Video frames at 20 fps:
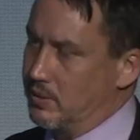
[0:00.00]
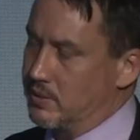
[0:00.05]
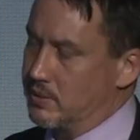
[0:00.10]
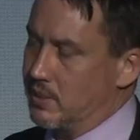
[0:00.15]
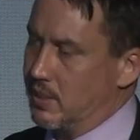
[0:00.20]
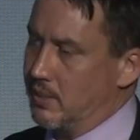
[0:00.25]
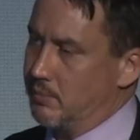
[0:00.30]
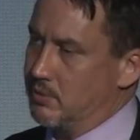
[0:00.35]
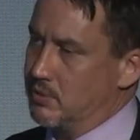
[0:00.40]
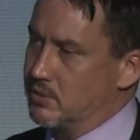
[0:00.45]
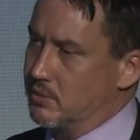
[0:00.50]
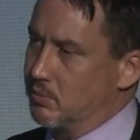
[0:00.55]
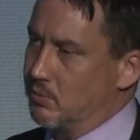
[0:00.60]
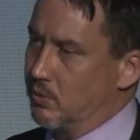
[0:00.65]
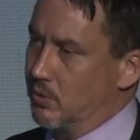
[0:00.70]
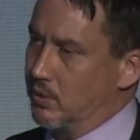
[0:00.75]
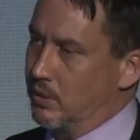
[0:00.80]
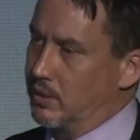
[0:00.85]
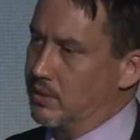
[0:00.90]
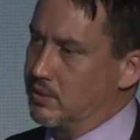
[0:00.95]
assignments of
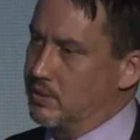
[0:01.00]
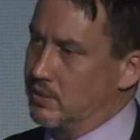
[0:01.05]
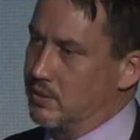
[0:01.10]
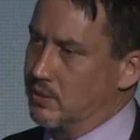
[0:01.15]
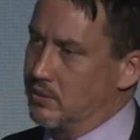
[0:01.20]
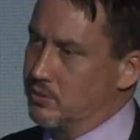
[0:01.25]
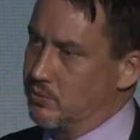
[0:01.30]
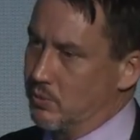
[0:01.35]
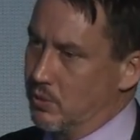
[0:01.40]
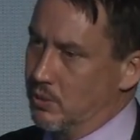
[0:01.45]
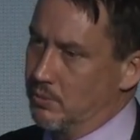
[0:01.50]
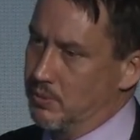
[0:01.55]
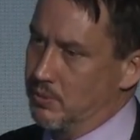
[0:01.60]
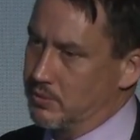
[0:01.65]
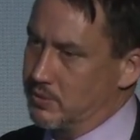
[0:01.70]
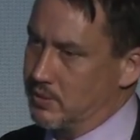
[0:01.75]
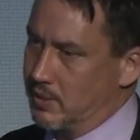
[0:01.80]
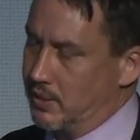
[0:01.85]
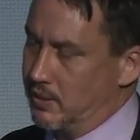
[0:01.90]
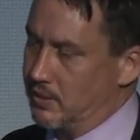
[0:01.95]
mortgage and there's
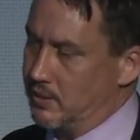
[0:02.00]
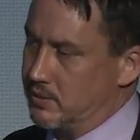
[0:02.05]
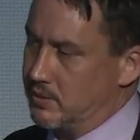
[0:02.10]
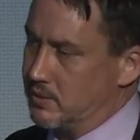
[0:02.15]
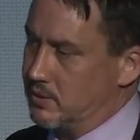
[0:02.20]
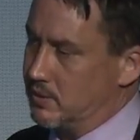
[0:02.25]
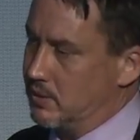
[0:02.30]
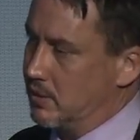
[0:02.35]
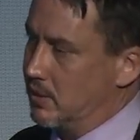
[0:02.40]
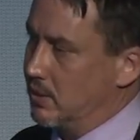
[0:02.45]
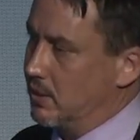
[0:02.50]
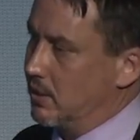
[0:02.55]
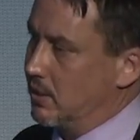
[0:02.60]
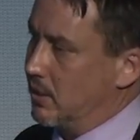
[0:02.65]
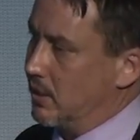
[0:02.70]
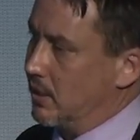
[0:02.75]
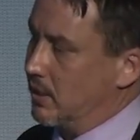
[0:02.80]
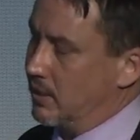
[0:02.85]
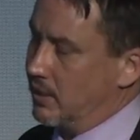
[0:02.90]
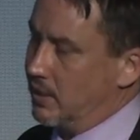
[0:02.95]
robo-signers.
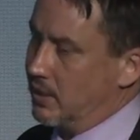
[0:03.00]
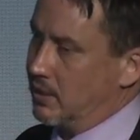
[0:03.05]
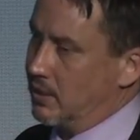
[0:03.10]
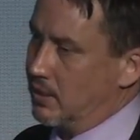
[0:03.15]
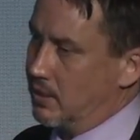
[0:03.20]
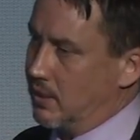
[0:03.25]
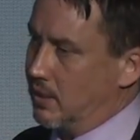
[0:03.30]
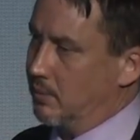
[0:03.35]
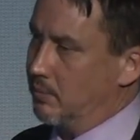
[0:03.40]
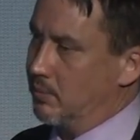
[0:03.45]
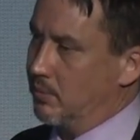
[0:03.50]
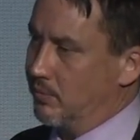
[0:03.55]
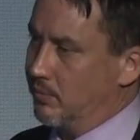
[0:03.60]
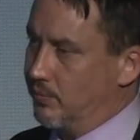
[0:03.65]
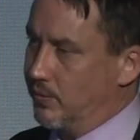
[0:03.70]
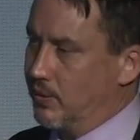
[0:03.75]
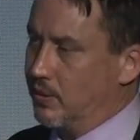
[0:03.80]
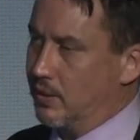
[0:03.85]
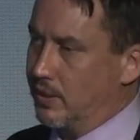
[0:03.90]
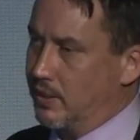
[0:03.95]
And again, I'm
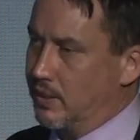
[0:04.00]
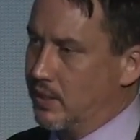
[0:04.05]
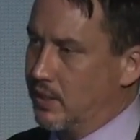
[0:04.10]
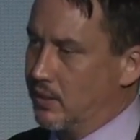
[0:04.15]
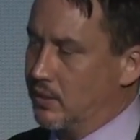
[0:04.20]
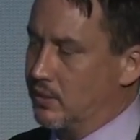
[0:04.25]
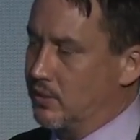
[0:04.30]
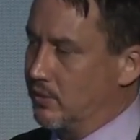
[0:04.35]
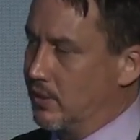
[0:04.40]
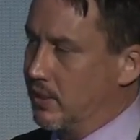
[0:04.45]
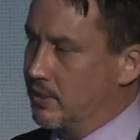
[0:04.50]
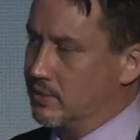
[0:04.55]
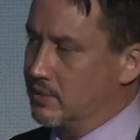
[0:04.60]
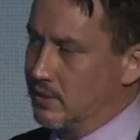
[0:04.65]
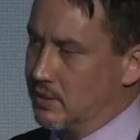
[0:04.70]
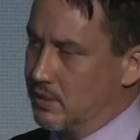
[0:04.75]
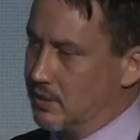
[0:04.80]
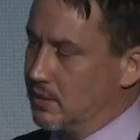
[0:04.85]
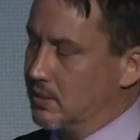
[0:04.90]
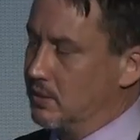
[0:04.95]
fairly characterizing
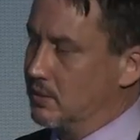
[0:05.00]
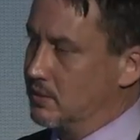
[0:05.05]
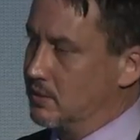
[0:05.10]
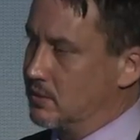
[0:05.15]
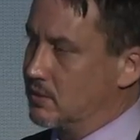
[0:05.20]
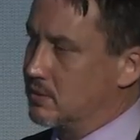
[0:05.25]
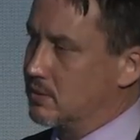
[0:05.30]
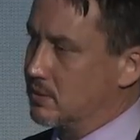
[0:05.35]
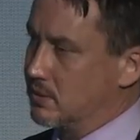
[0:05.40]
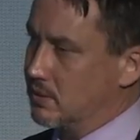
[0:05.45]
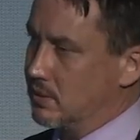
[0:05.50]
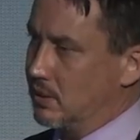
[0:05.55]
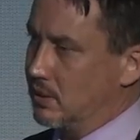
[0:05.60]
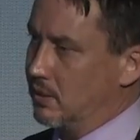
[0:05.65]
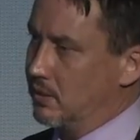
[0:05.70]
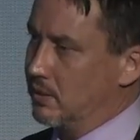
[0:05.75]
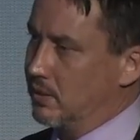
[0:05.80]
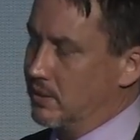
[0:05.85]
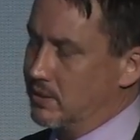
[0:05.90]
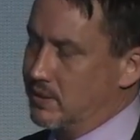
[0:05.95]
it, it's a
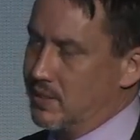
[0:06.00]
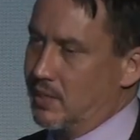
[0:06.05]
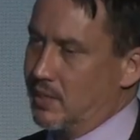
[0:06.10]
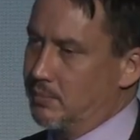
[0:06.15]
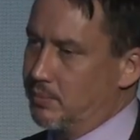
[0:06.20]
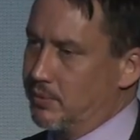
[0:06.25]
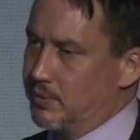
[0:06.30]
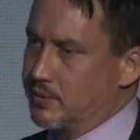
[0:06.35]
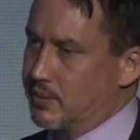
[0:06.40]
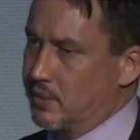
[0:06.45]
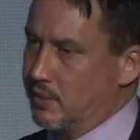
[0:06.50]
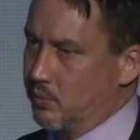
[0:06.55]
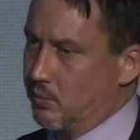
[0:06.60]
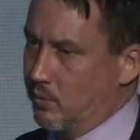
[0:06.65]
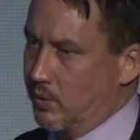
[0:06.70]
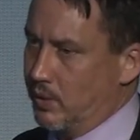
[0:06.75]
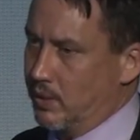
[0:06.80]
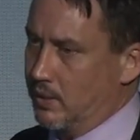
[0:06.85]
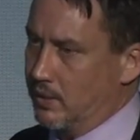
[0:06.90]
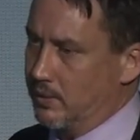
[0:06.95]
10%
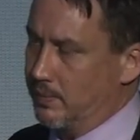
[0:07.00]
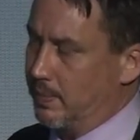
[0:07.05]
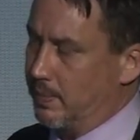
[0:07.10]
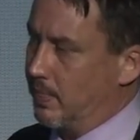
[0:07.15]
win.